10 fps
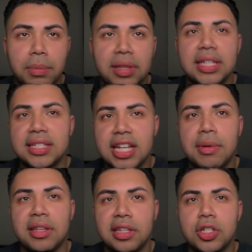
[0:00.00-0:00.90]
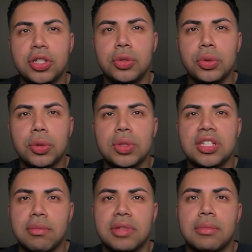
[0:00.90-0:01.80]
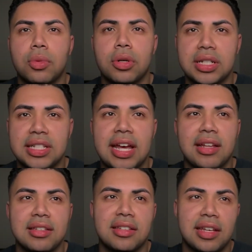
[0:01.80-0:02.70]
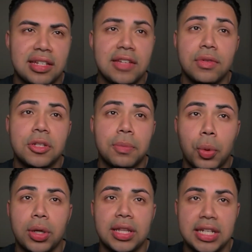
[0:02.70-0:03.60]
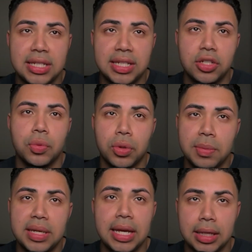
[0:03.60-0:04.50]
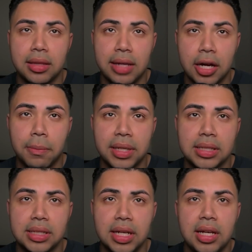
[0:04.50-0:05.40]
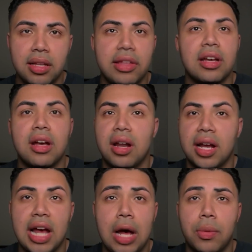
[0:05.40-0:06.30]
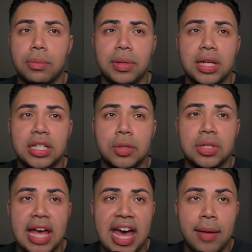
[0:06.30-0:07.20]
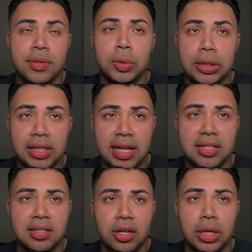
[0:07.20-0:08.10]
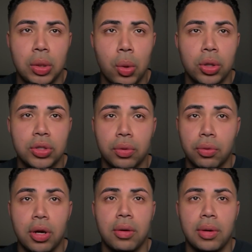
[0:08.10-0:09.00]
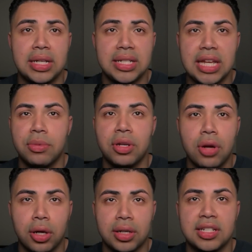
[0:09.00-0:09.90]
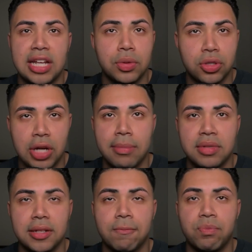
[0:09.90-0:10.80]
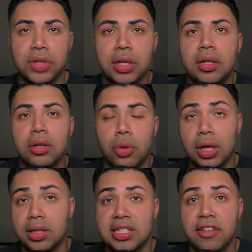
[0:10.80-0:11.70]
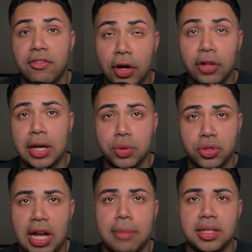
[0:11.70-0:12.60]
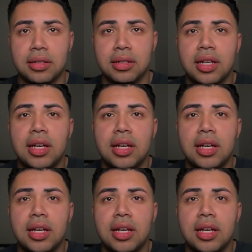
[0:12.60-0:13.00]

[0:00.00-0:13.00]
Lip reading: But this time I think she knew there was something more intense and even supported the decision with me getting a therapist. Thank God I got one because it was absolutely necessary in order to grow and escape the darkness I was trapped in. Or at least I felt I was trapped in.